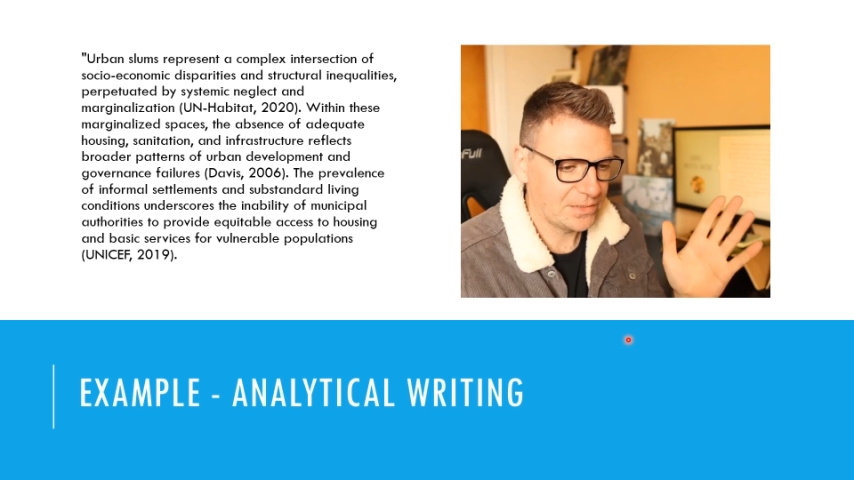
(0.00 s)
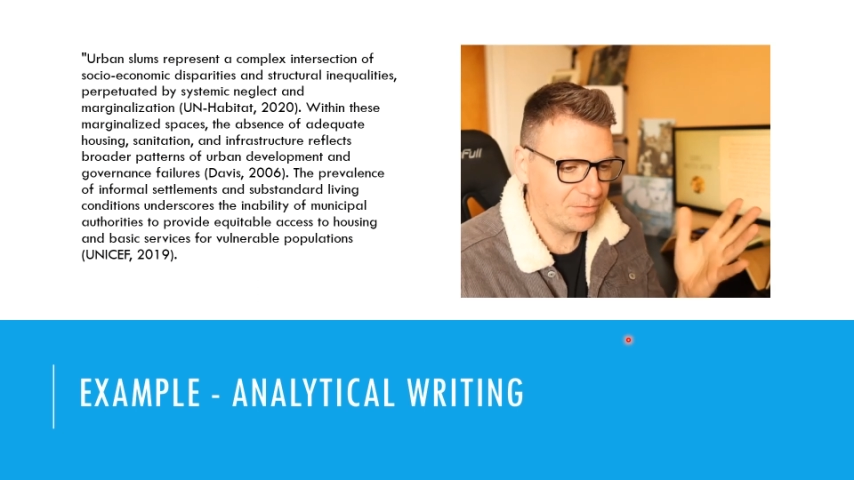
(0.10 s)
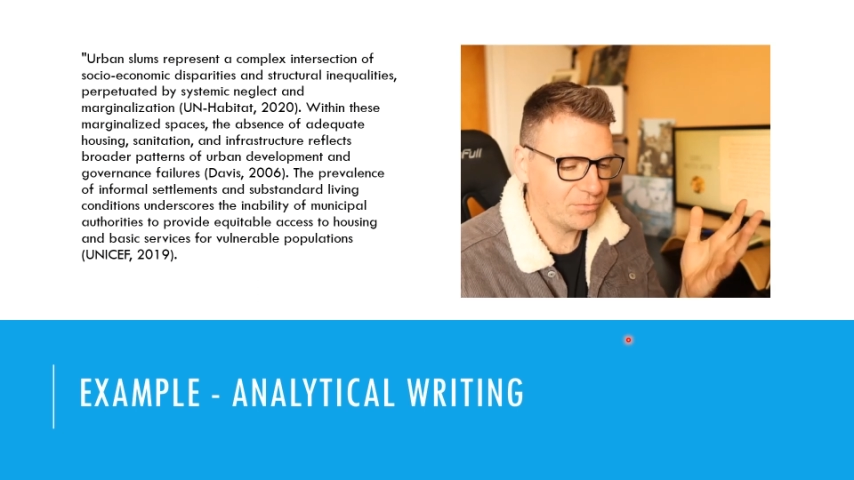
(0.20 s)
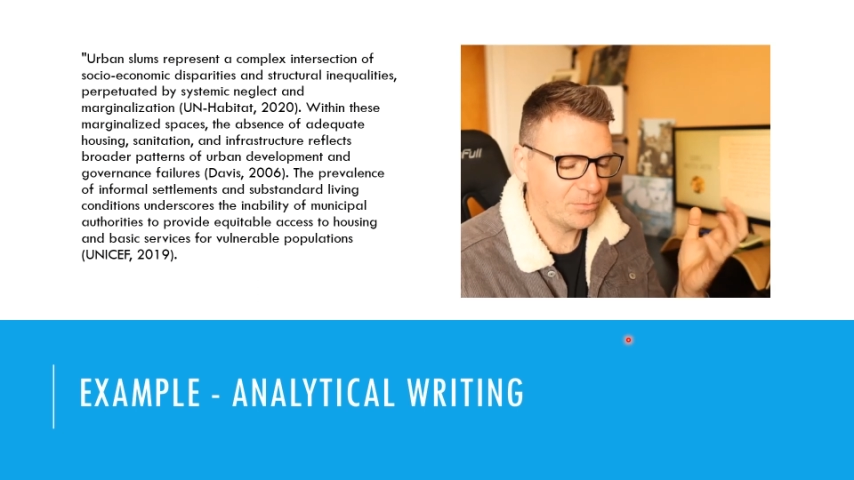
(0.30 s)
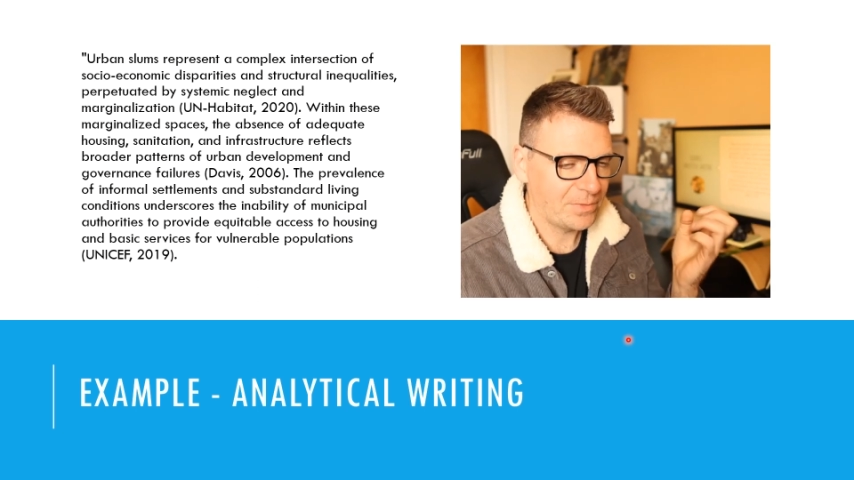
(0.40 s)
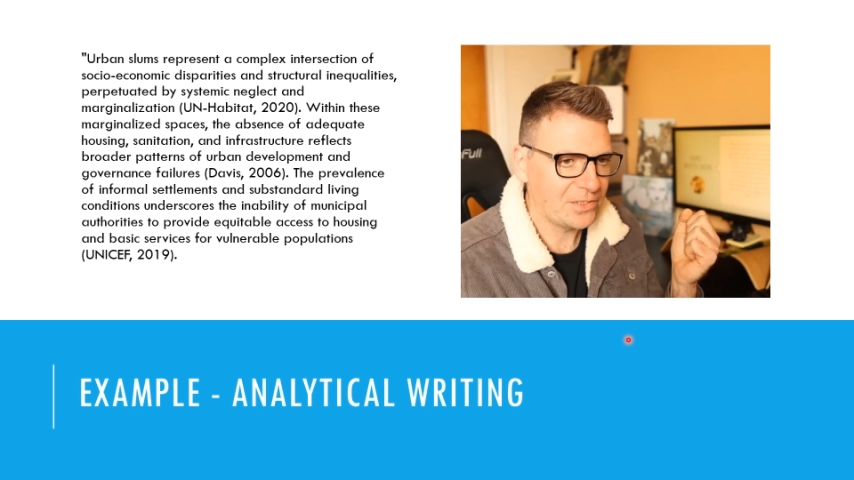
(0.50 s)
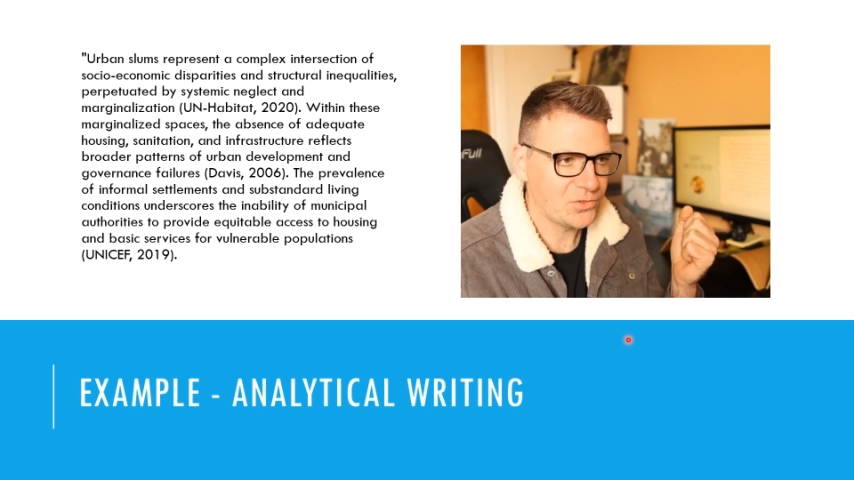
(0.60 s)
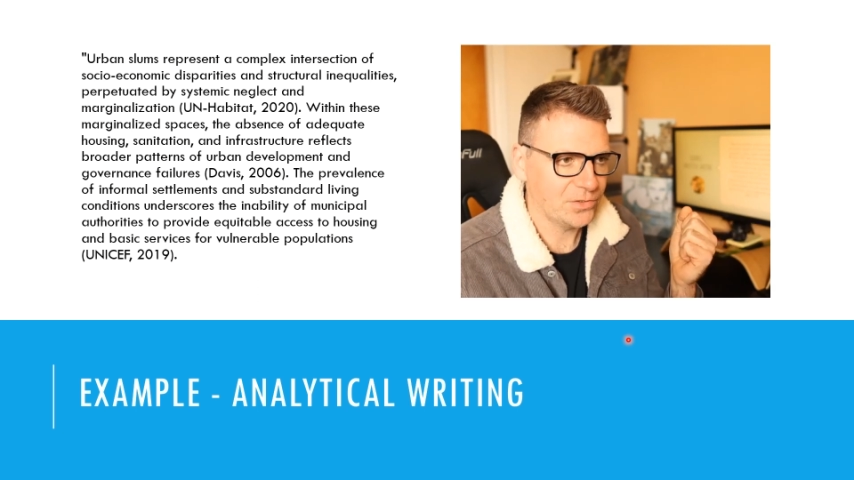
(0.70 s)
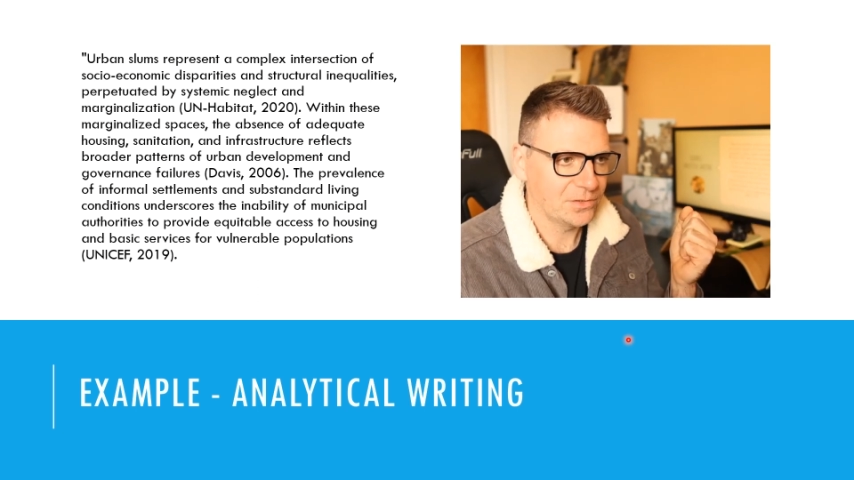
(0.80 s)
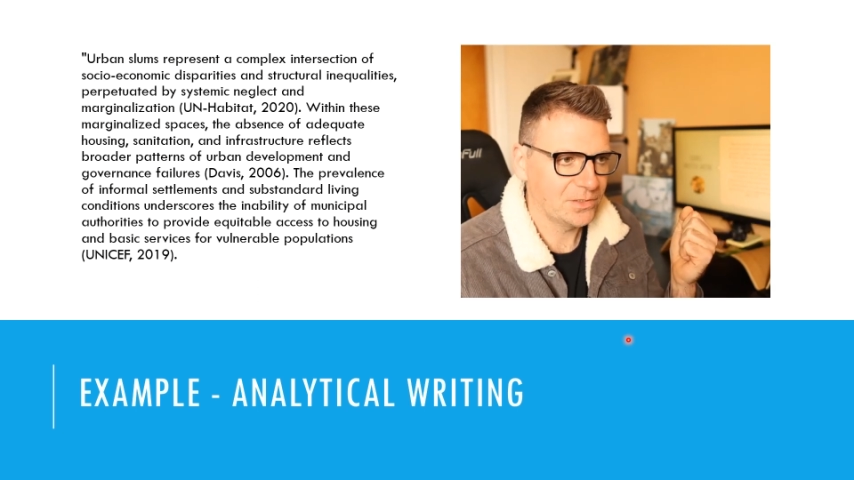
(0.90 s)

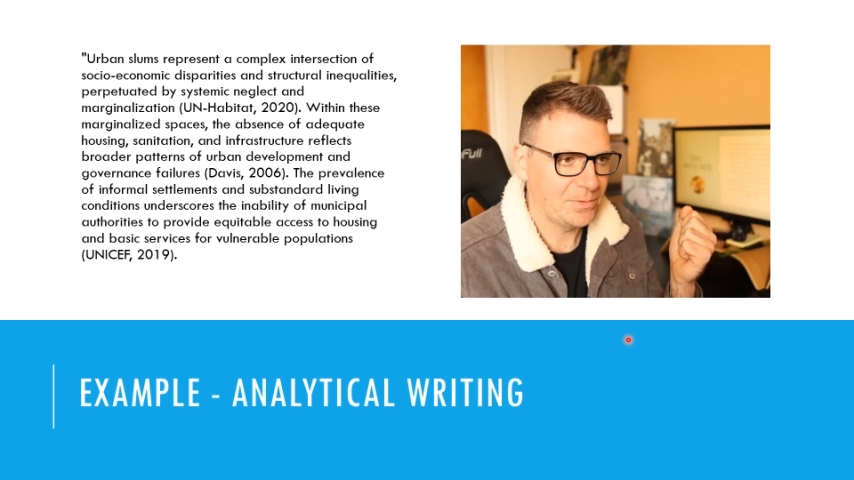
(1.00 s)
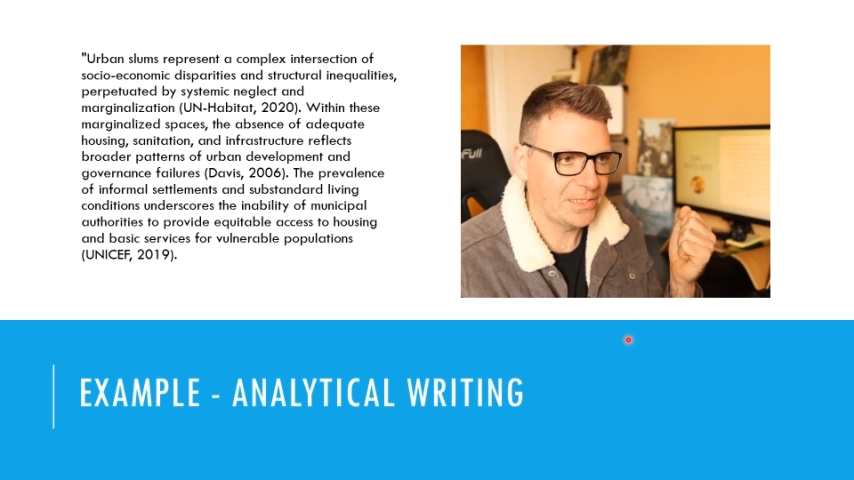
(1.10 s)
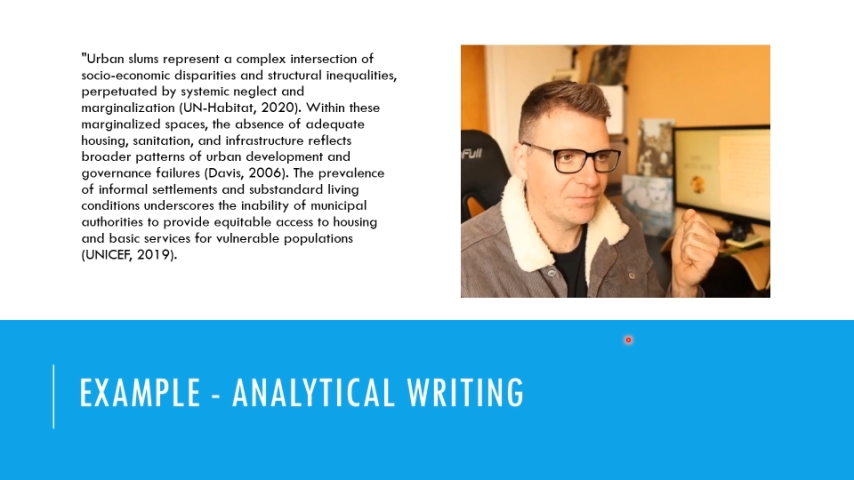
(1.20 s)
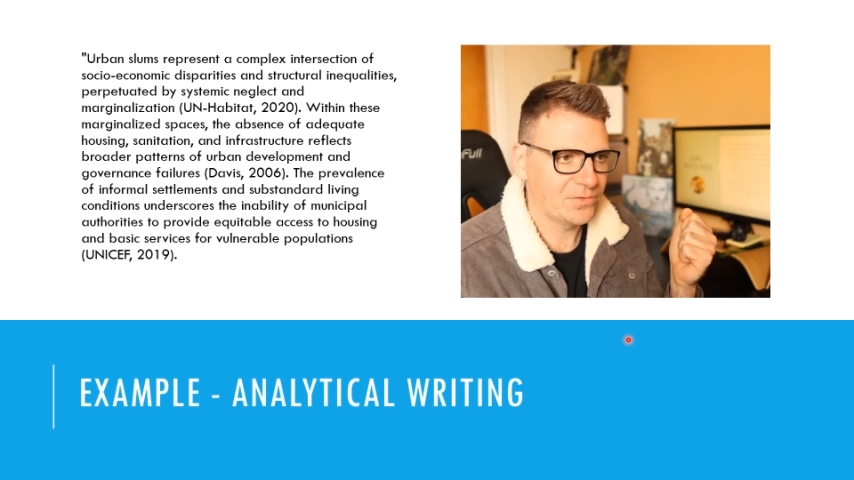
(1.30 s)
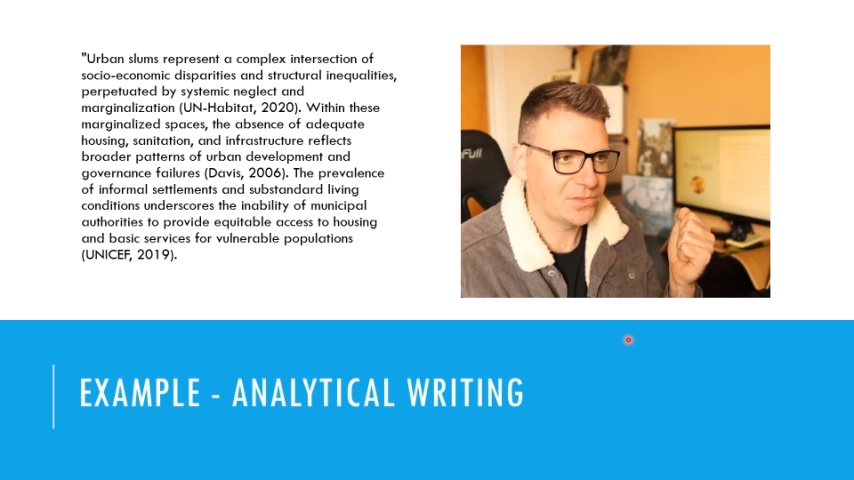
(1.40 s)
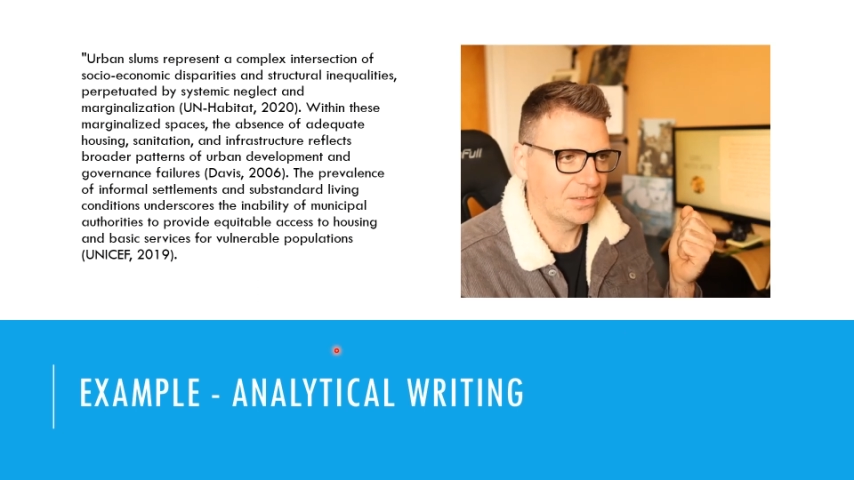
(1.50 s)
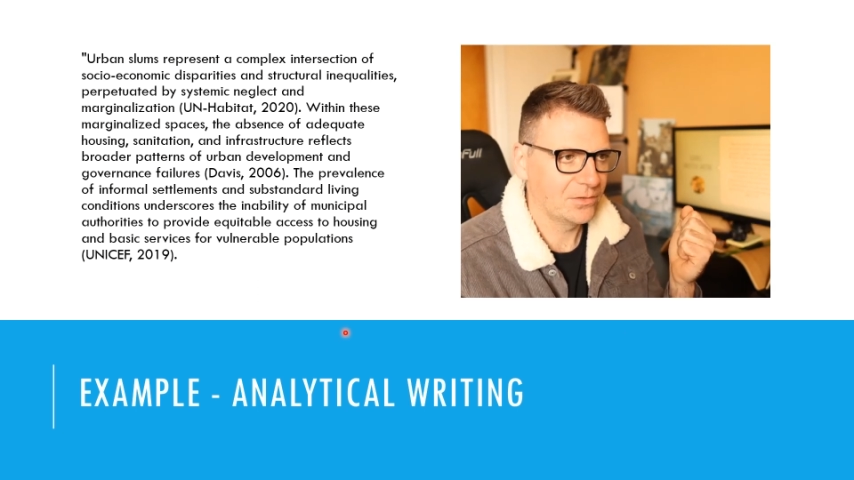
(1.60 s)
information to be given to me.